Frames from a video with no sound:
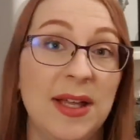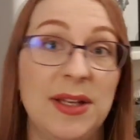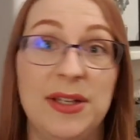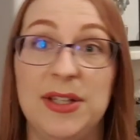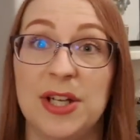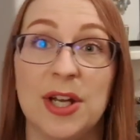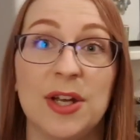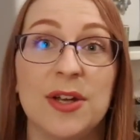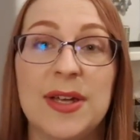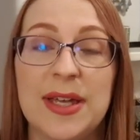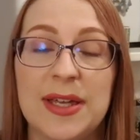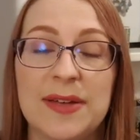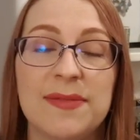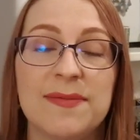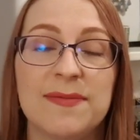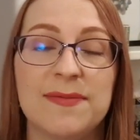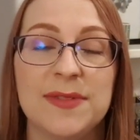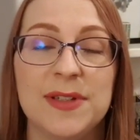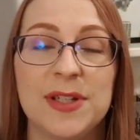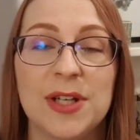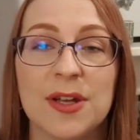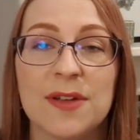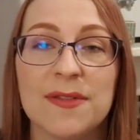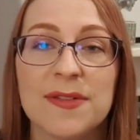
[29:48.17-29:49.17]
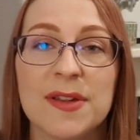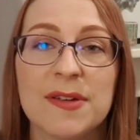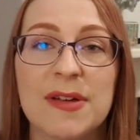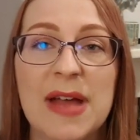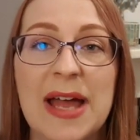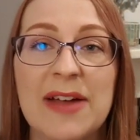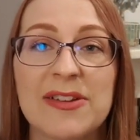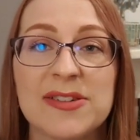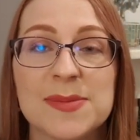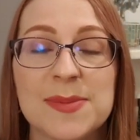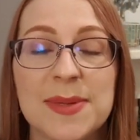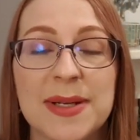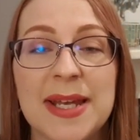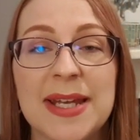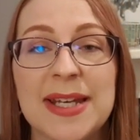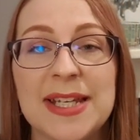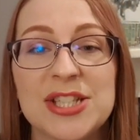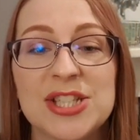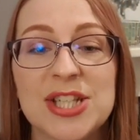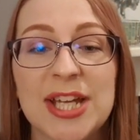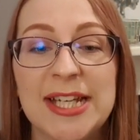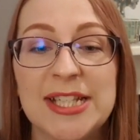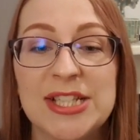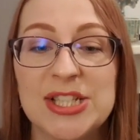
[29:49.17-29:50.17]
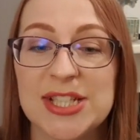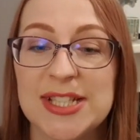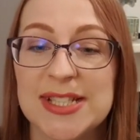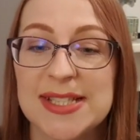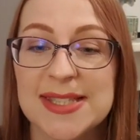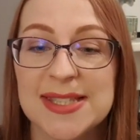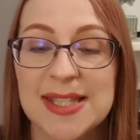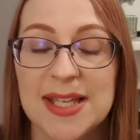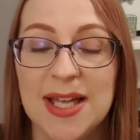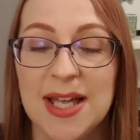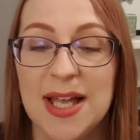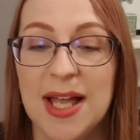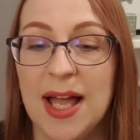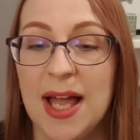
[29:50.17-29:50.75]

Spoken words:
if there has been any changes,